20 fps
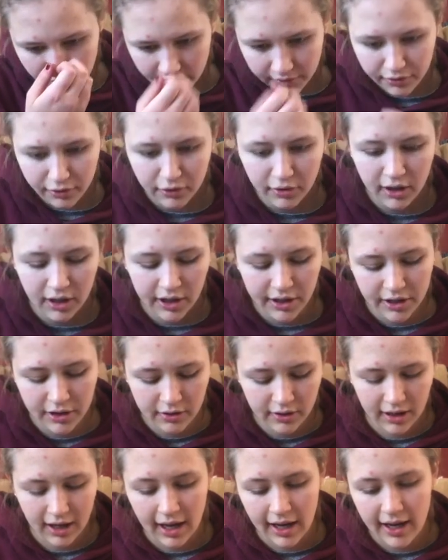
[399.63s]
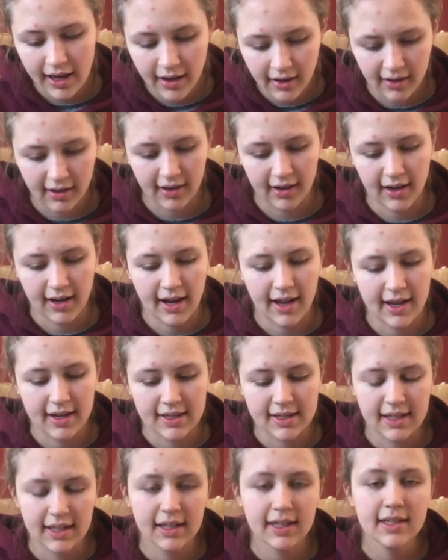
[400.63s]
for your AR
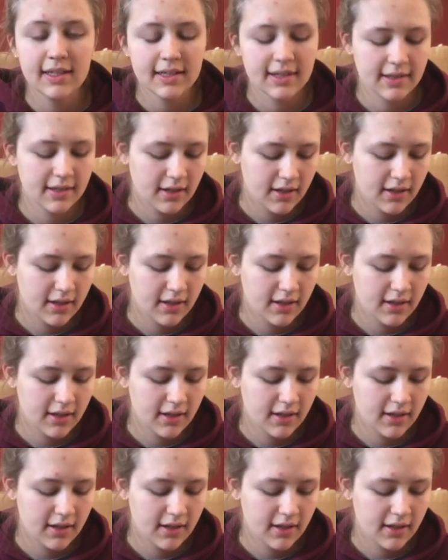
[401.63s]
endings,